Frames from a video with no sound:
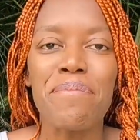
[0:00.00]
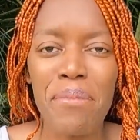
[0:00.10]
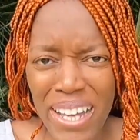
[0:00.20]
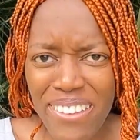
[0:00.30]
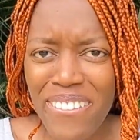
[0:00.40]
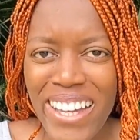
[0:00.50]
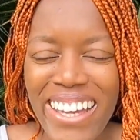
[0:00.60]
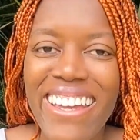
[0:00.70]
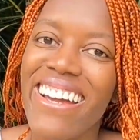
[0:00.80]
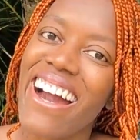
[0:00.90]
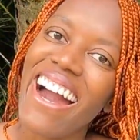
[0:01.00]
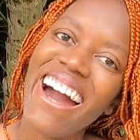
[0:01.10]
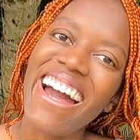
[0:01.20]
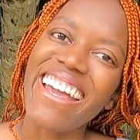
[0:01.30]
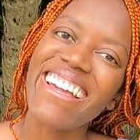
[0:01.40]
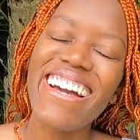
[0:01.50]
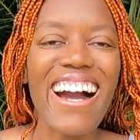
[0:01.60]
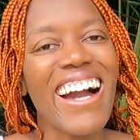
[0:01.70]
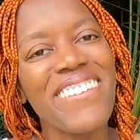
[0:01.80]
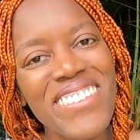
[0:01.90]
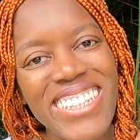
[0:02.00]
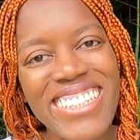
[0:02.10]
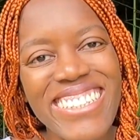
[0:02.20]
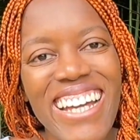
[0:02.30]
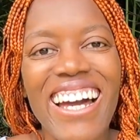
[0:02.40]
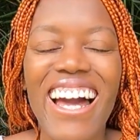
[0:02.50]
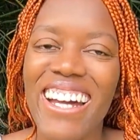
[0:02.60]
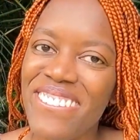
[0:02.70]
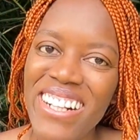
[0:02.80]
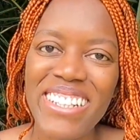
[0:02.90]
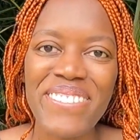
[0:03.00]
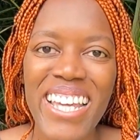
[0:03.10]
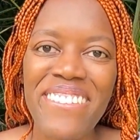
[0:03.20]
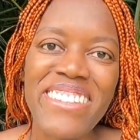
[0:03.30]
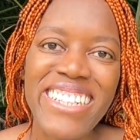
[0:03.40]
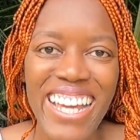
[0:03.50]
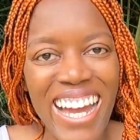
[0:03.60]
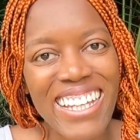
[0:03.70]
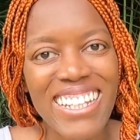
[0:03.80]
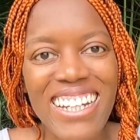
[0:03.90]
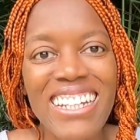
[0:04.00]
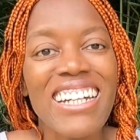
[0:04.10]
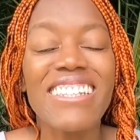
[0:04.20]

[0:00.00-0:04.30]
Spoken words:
By the way, hi, I'm Anita and welcome to African Hiker.